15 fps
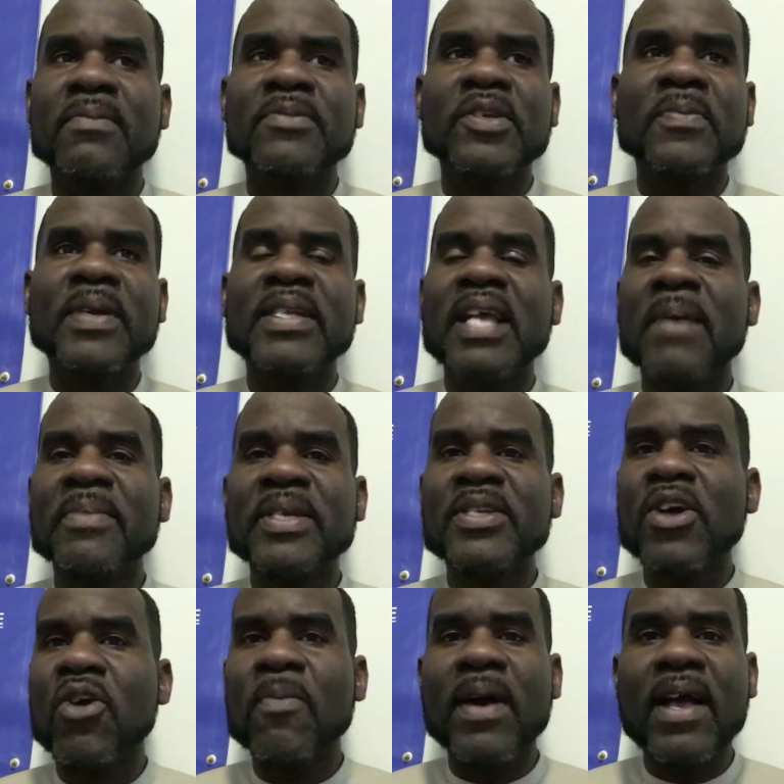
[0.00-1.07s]
You may not be
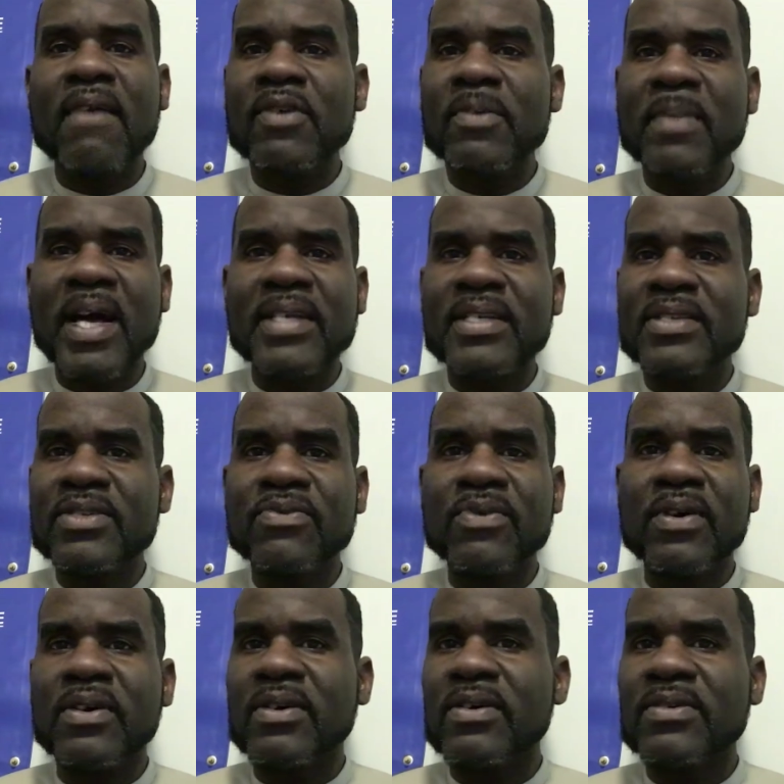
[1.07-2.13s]
known by everybody in the
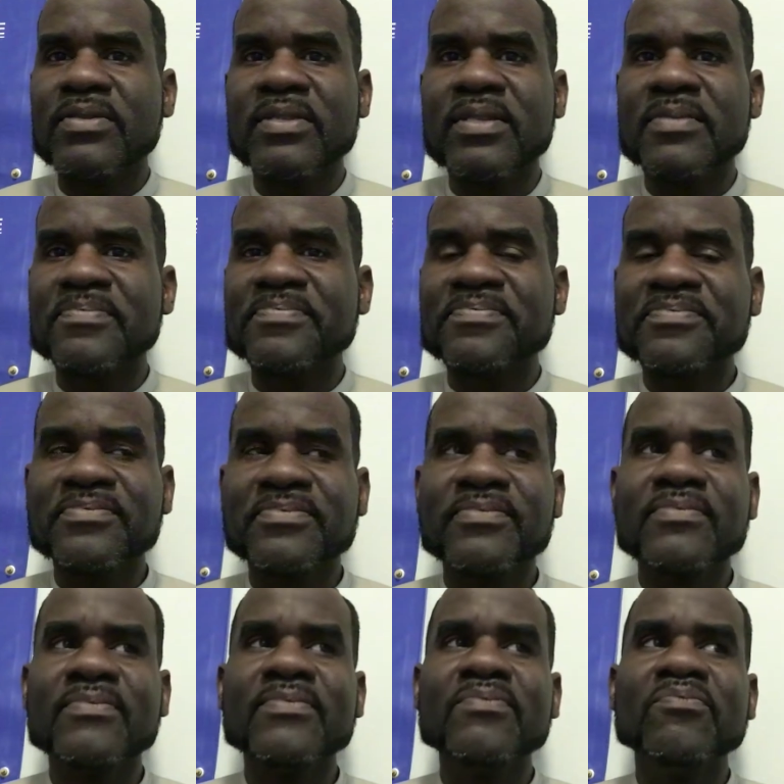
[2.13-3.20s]
world.
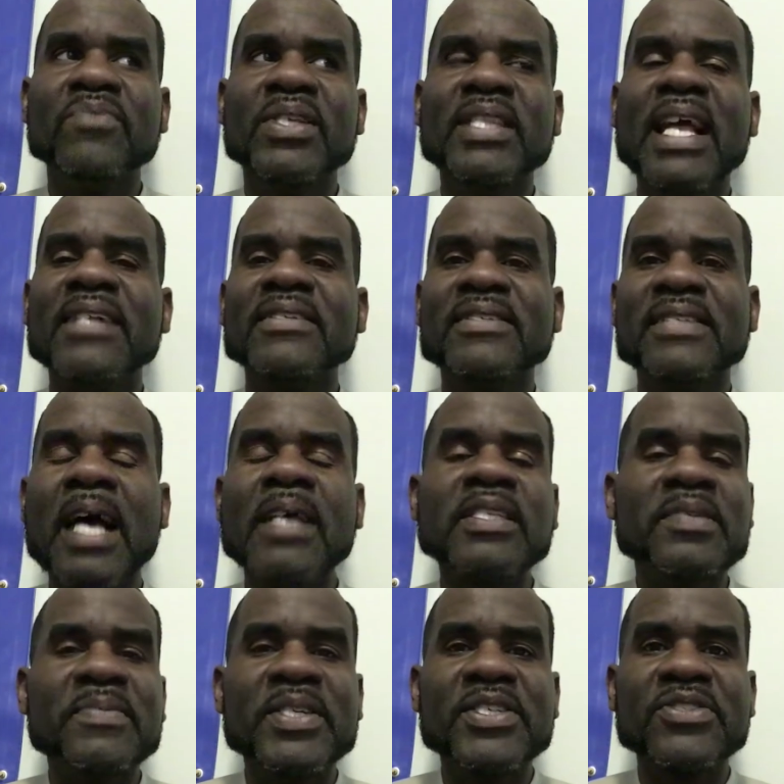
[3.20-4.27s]
But that does not
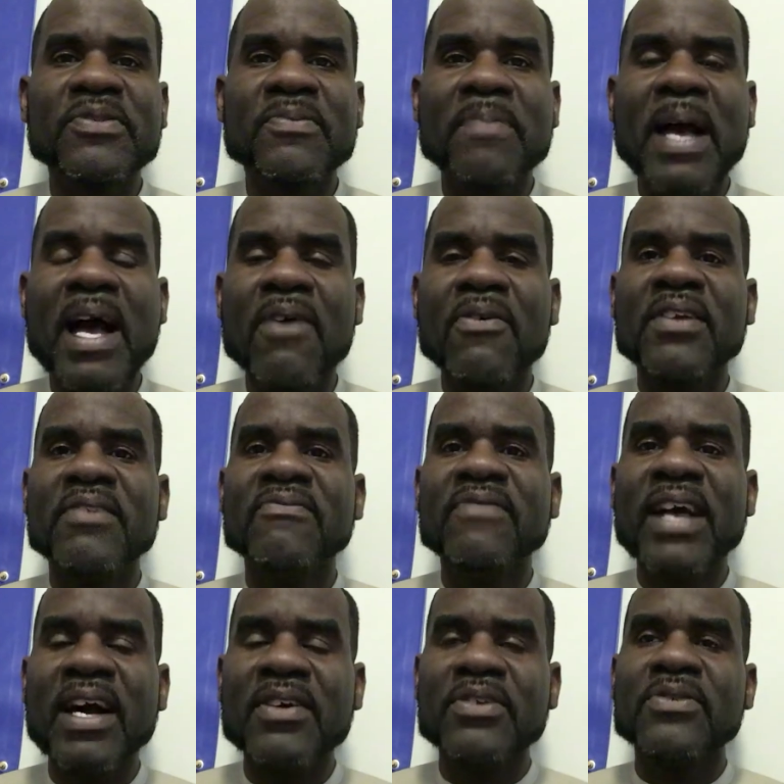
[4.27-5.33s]
diminish the power and
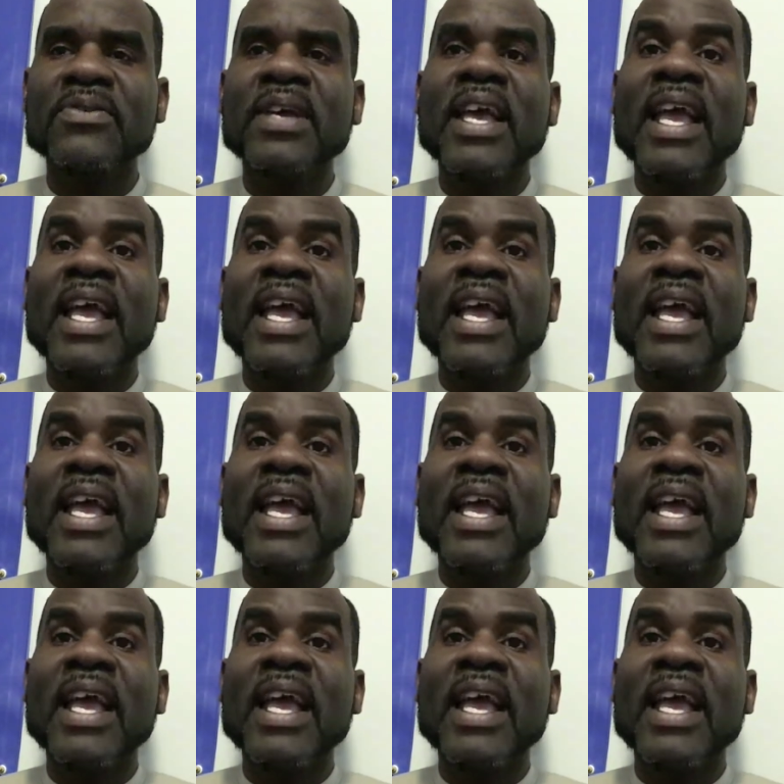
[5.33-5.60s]
value